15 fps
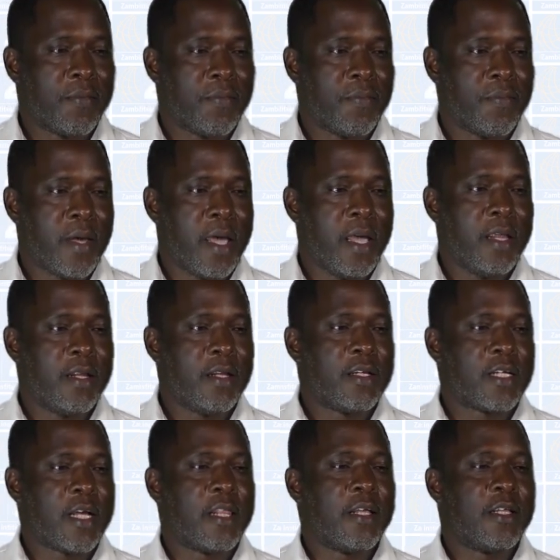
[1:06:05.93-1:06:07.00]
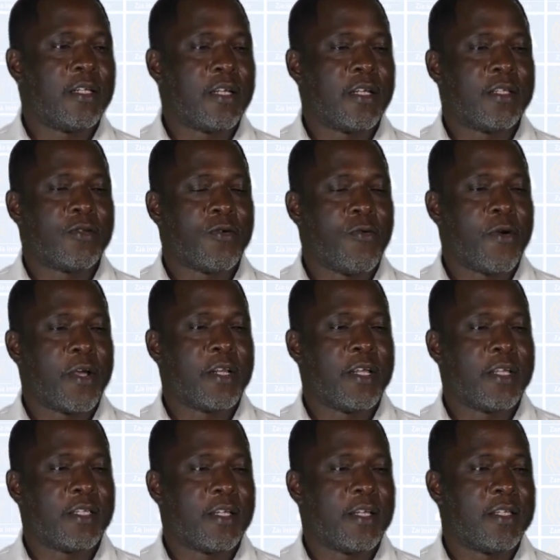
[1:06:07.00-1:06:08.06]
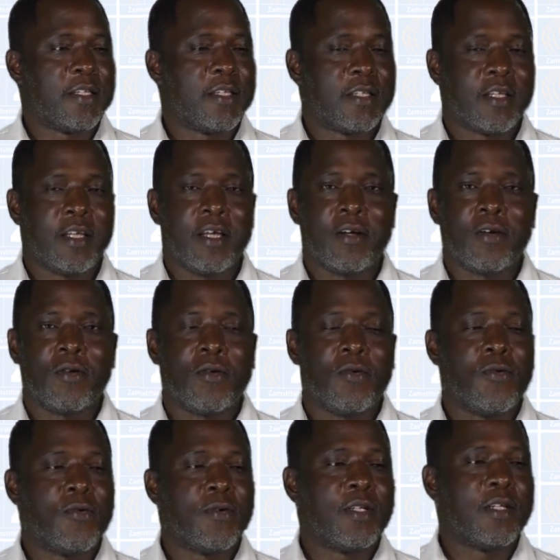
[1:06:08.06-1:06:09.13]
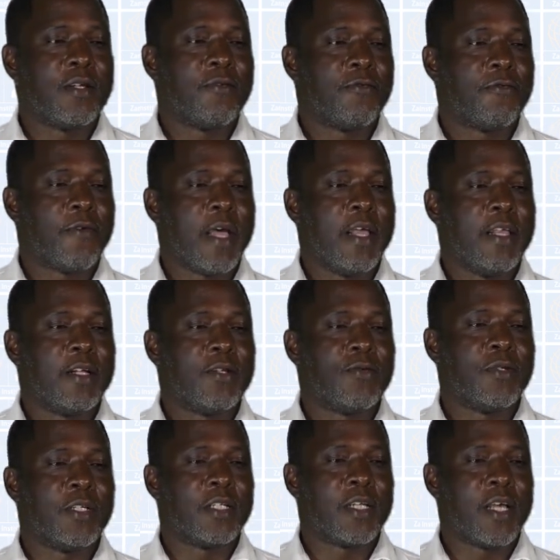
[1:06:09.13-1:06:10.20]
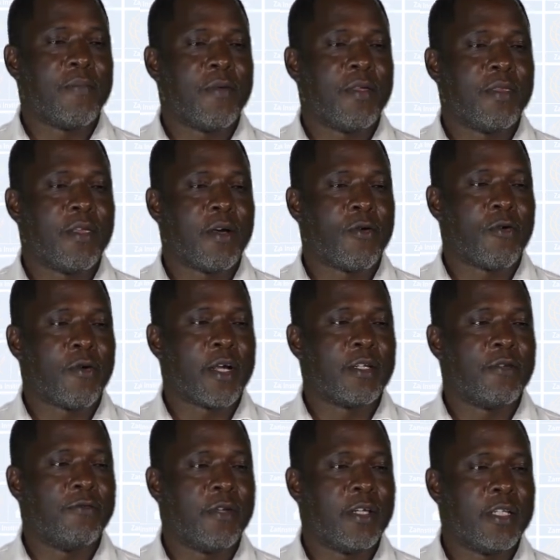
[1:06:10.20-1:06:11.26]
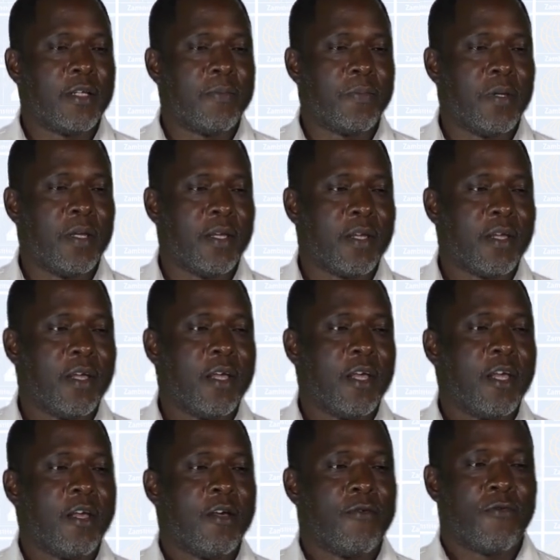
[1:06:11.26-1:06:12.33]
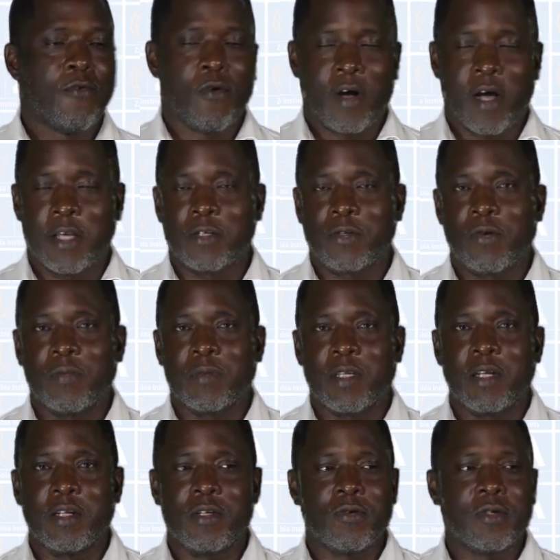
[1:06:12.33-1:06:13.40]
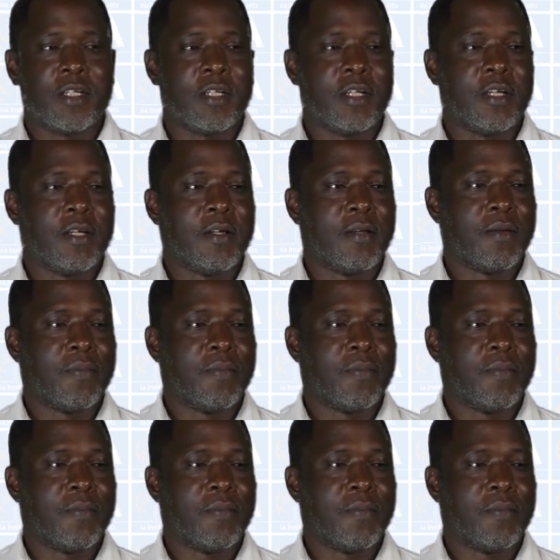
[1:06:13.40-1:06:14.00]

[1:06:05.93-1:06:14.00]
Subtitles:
main challenges or weaknesses include failing to determine the correct VDP for customs and duty.